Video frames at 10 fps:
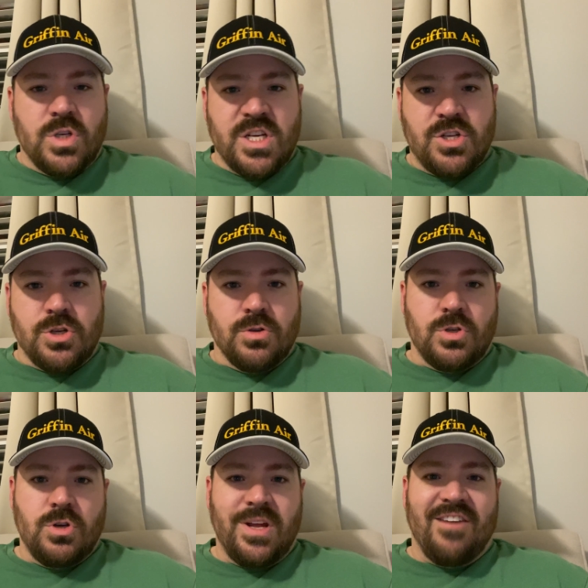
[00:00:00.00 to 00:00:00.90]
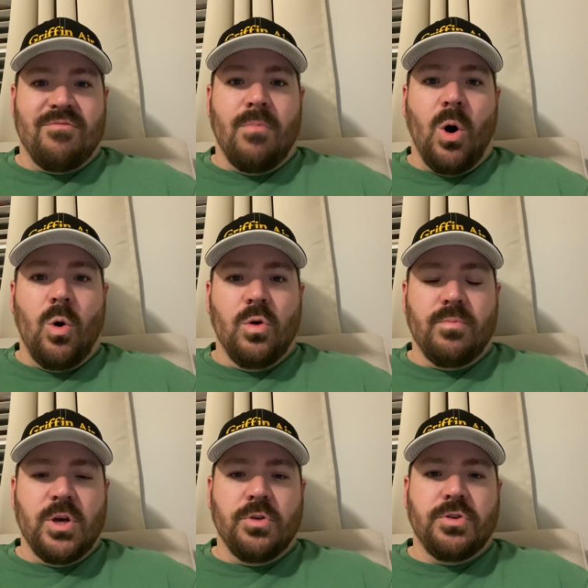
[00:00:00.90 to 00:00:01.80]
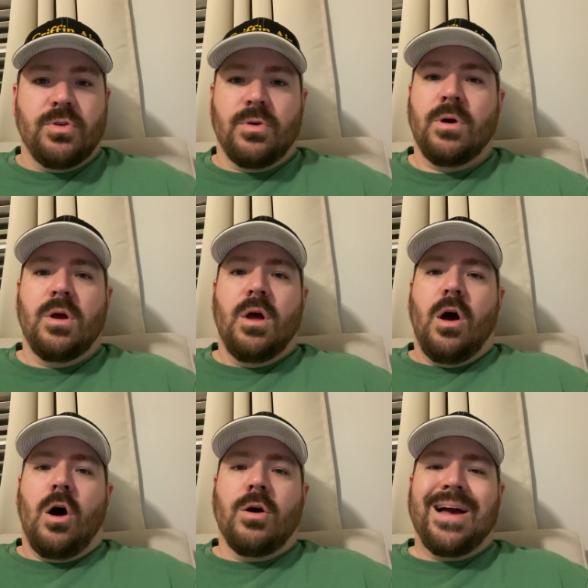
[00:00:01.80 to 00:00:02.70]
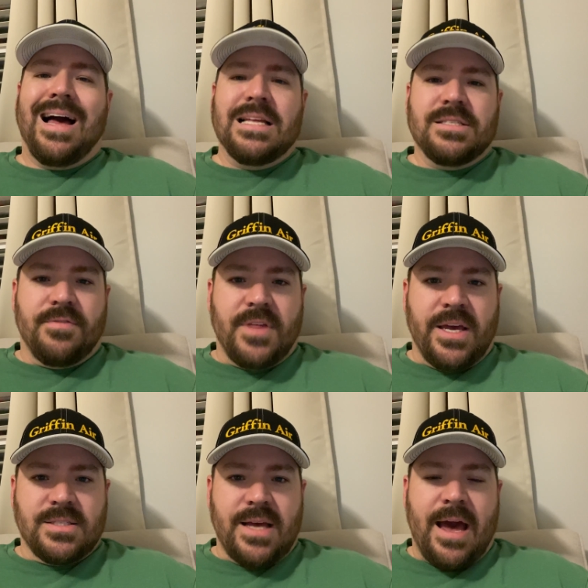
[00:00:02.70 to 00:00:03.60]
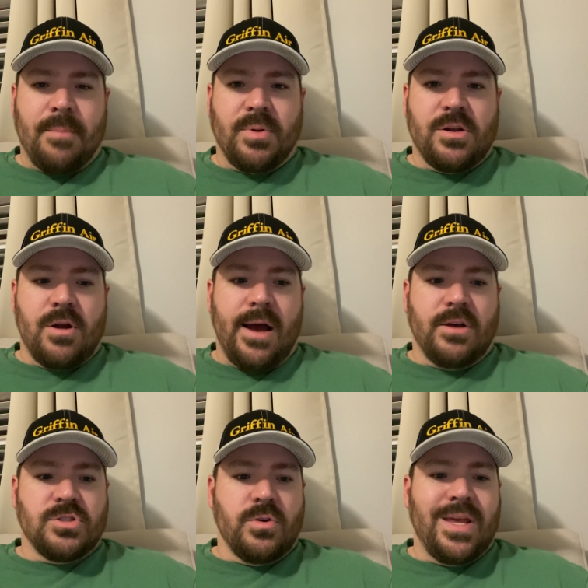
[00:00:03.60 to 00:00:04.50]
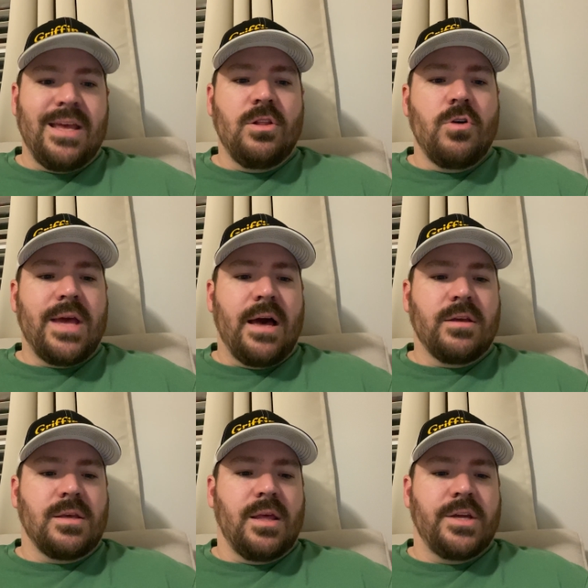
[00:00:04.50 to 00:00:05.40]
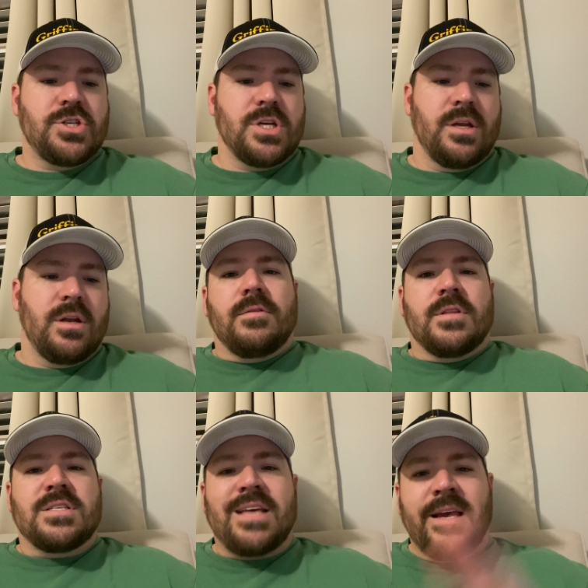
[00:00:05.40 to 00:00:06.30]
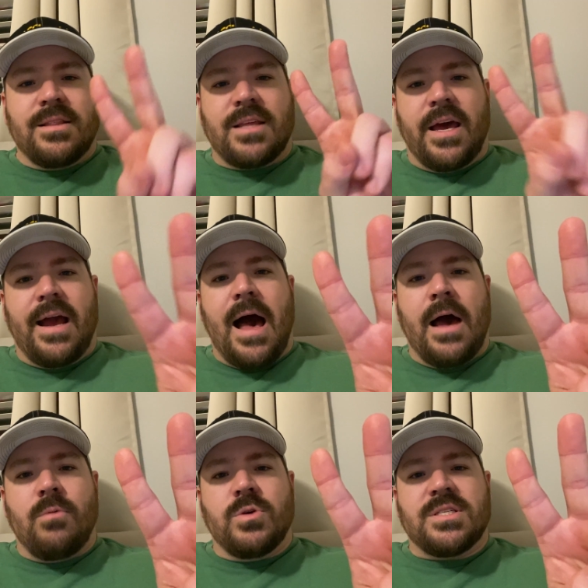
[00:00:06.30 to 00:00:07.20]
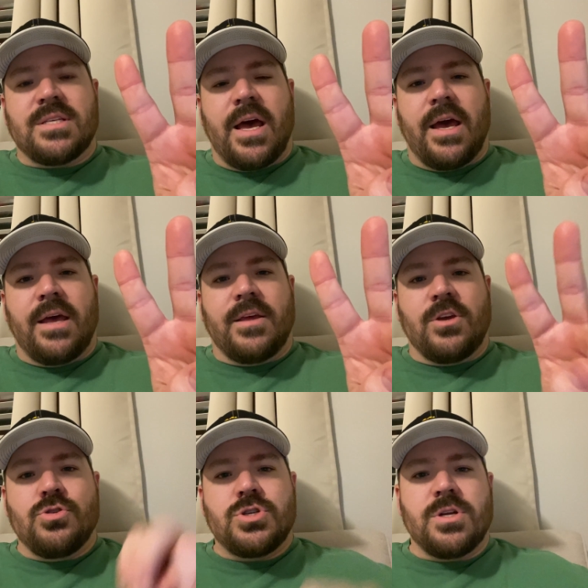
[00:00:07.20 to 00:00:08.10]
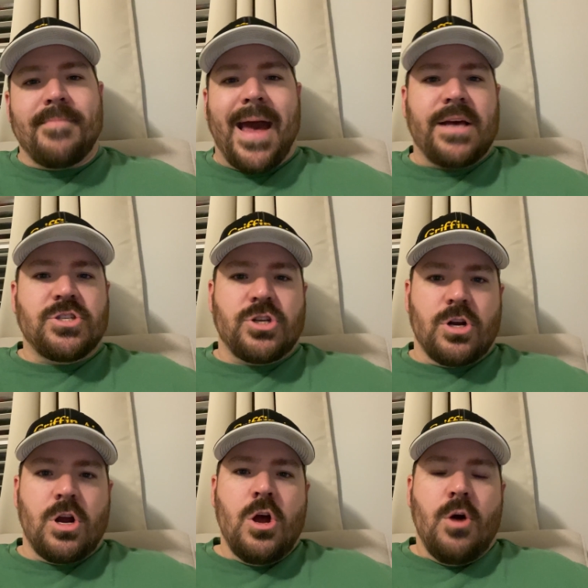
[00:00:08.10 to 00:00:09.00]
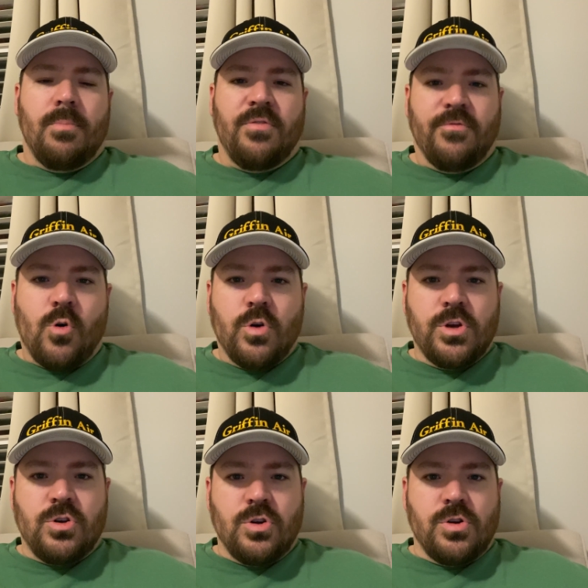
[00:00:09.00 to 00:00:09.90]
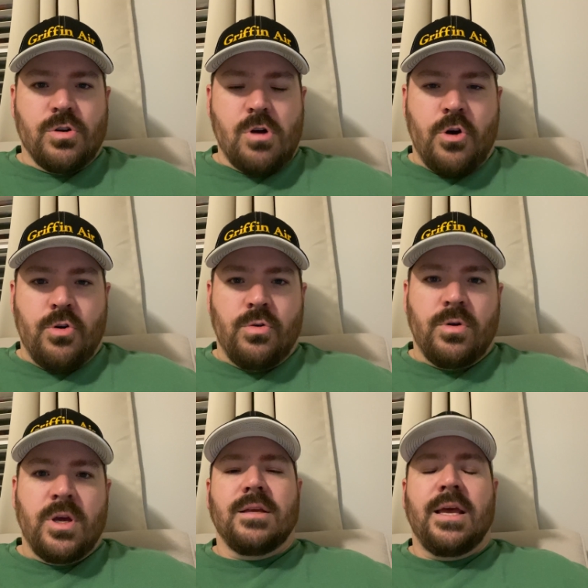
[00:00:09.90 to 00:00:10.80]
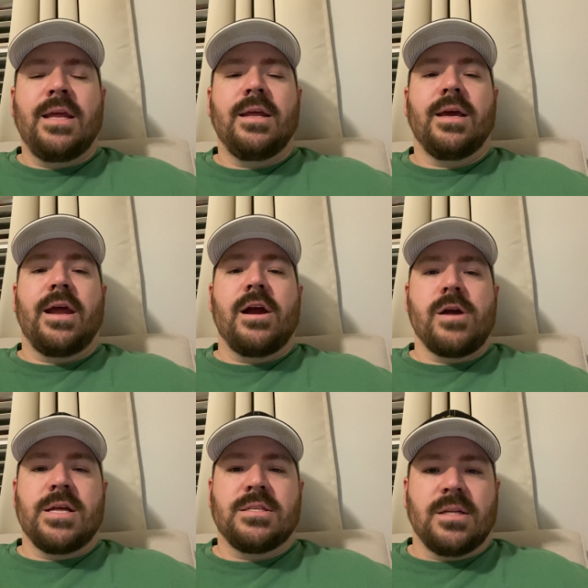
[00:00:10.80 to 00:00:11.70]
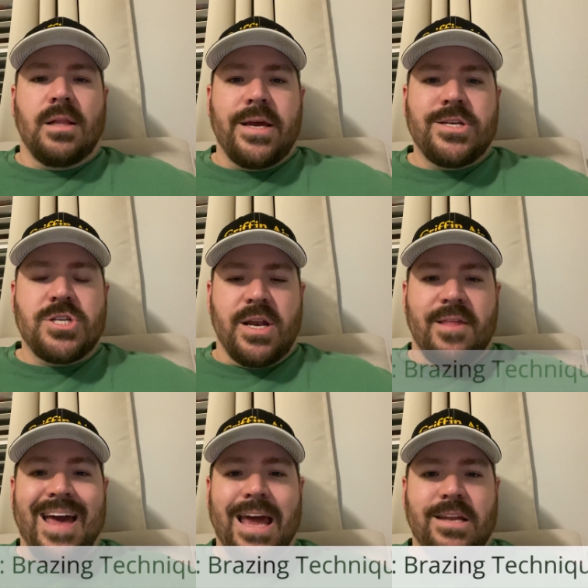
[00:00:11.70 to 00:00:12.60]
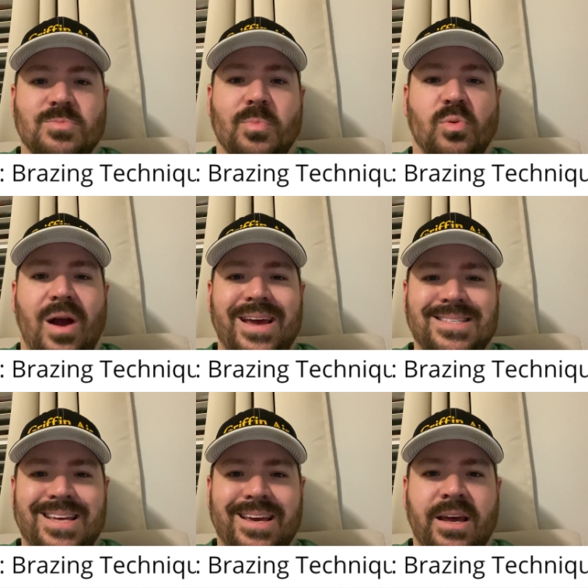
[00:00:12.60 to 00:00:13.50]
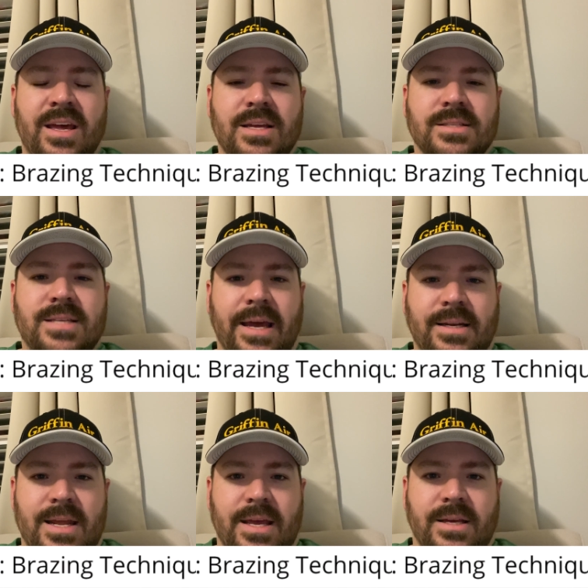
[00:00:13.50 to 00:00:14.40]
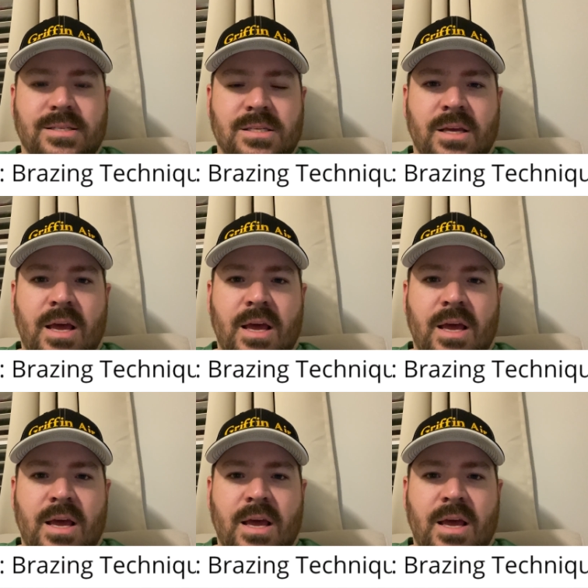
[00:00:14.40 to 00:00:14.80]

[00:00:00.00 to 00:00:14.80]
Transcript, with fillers: issues. You could have mold, mildew, all kinds of things that happen in your house. So heat load calculation. The second thing I would say that you should master before you do your own heating and air installation, and that is brazing techniques.